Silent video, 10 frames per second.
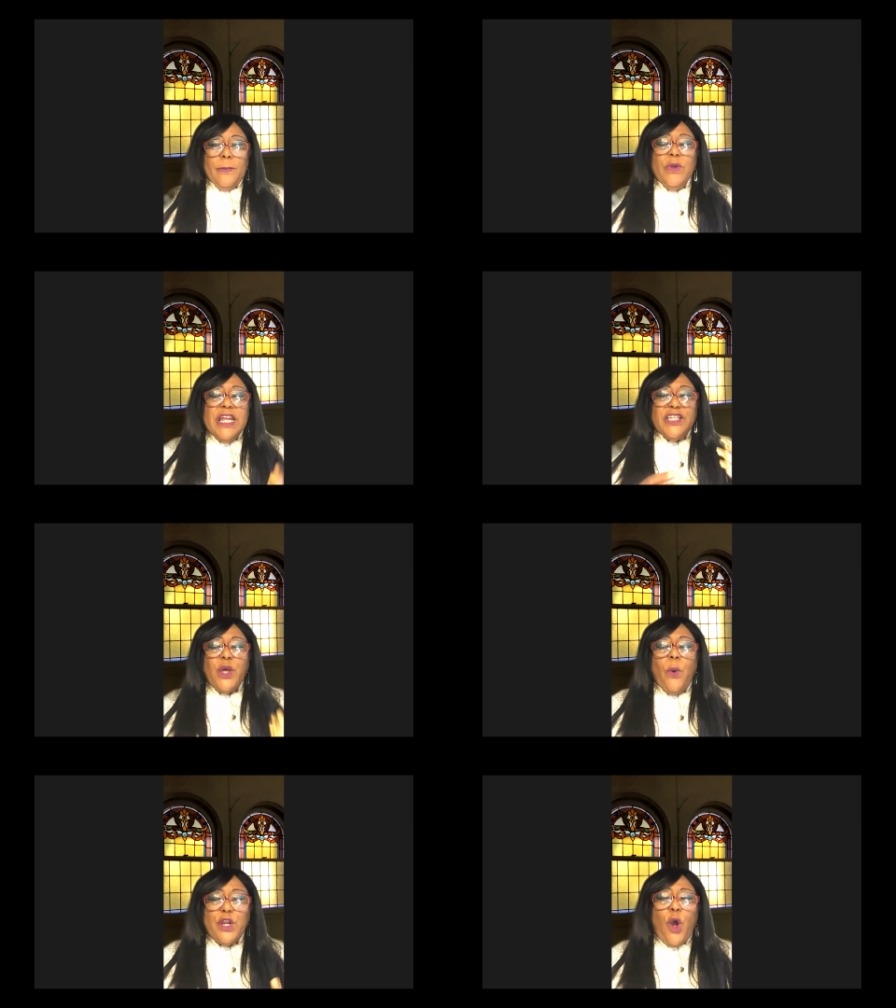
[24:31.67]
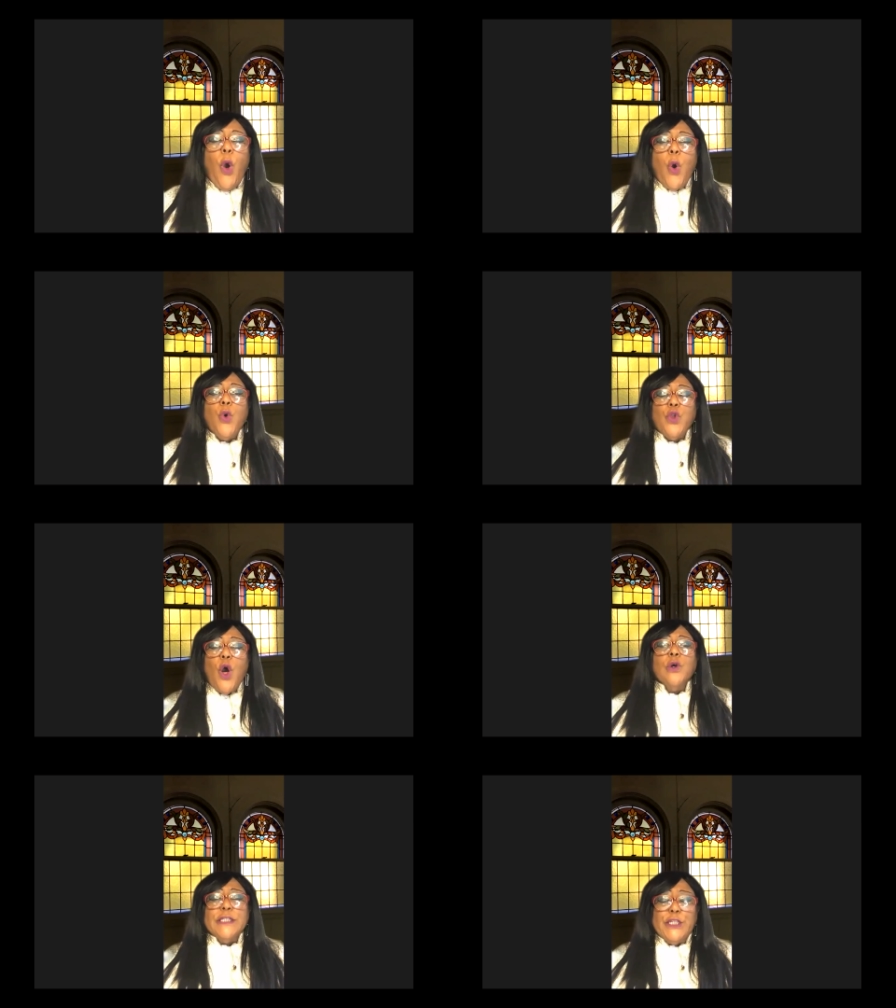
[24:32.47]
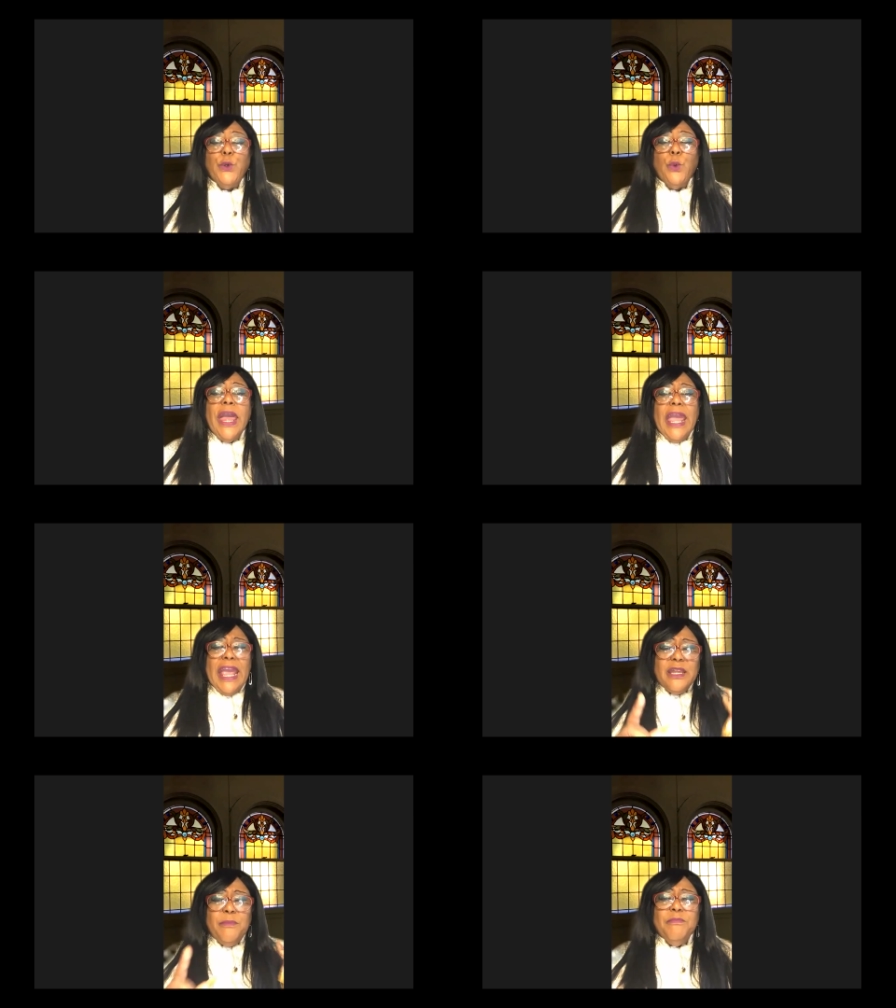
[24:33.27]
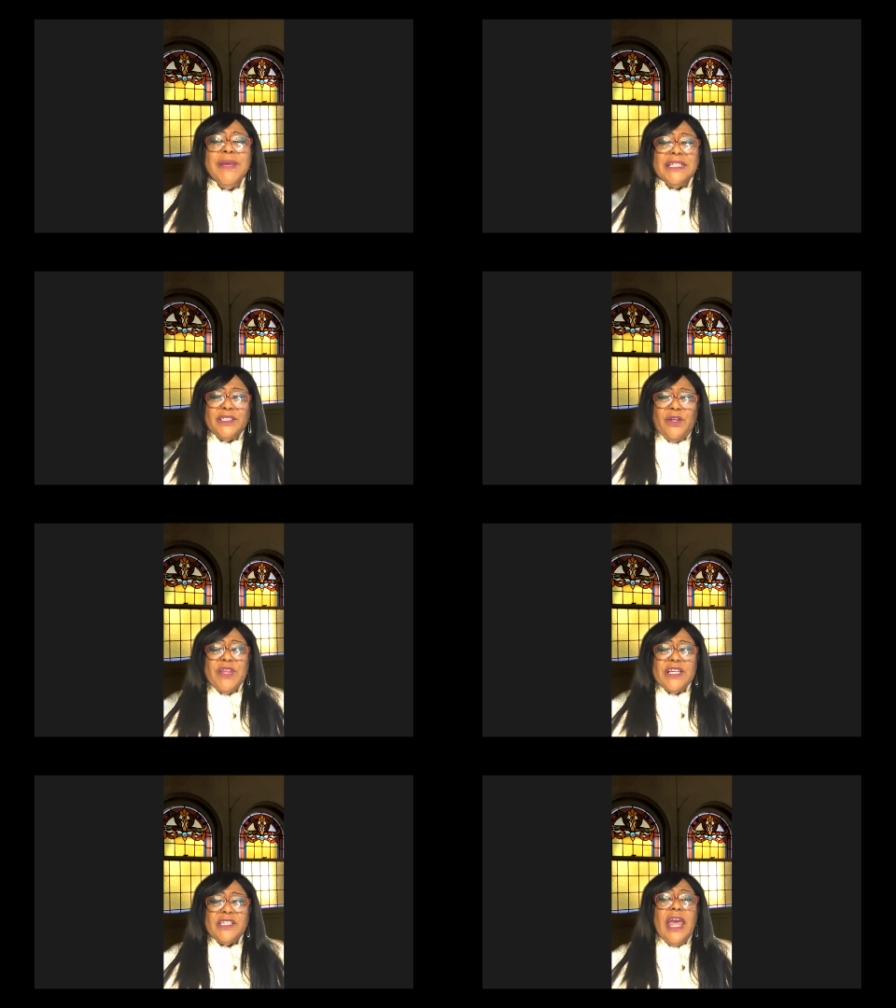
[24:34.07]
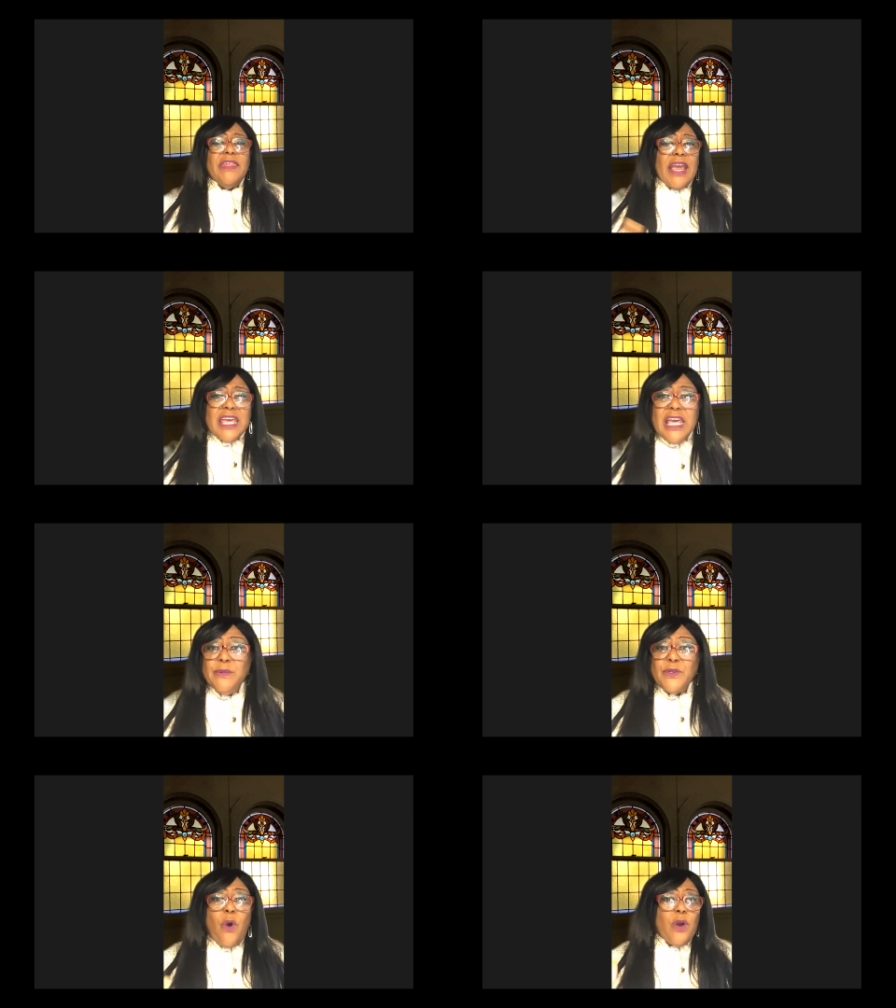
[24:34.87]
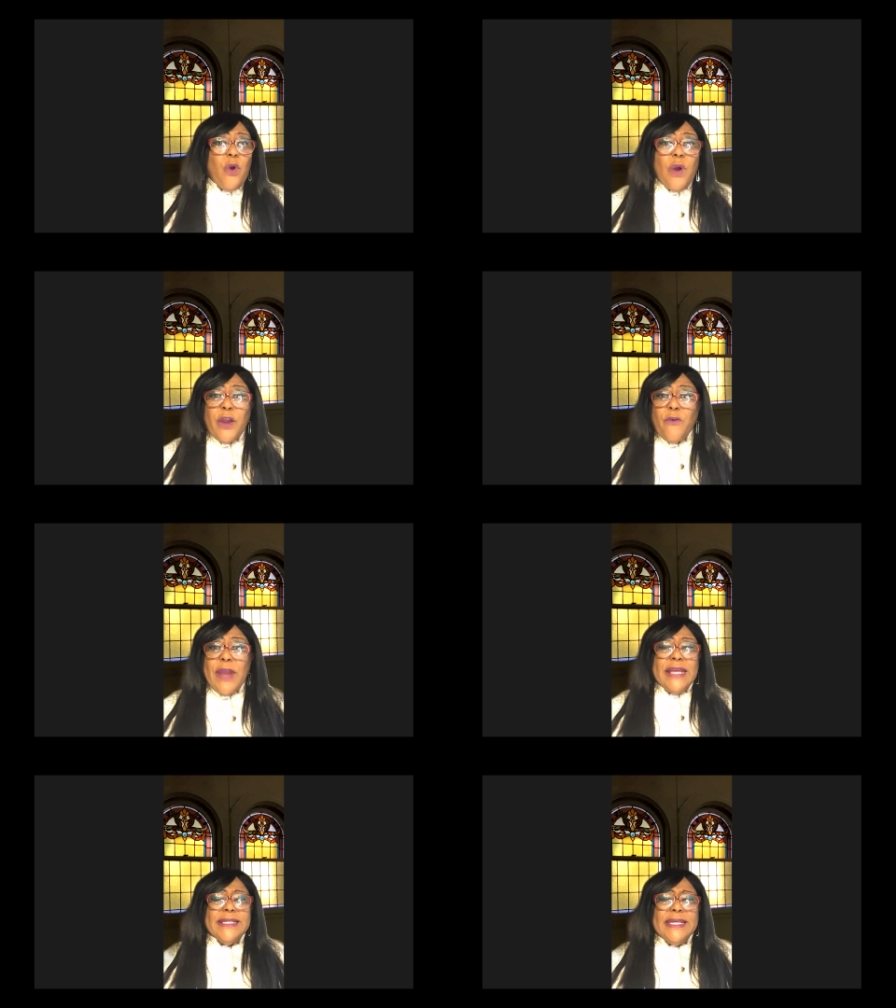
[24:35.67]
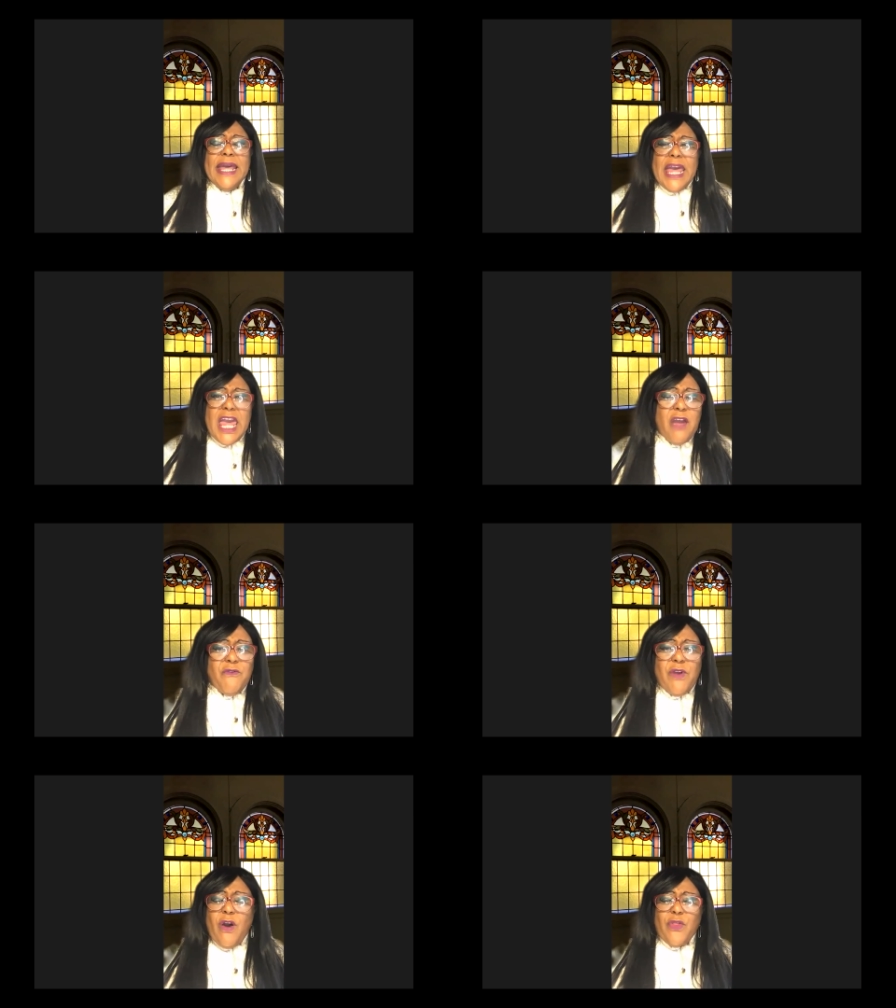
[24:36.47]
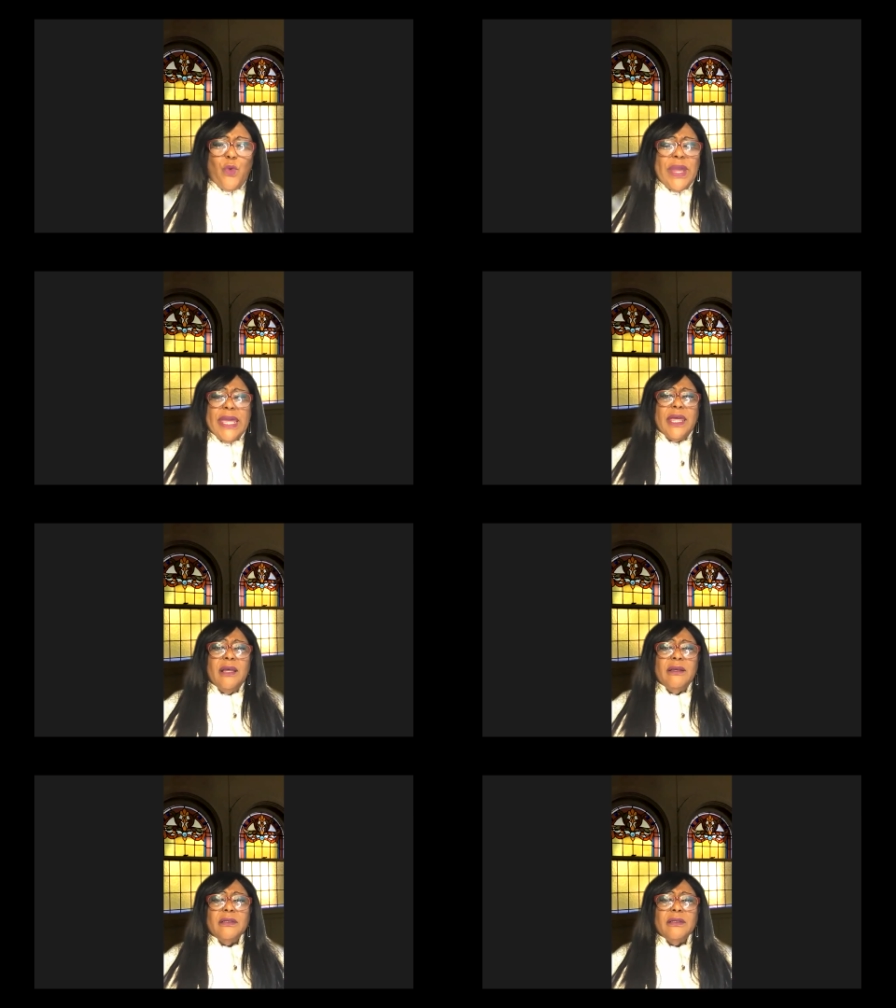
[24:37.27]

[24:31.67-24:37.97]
We need someone to hold on to in the midst of this that keeps on going crazy every other week.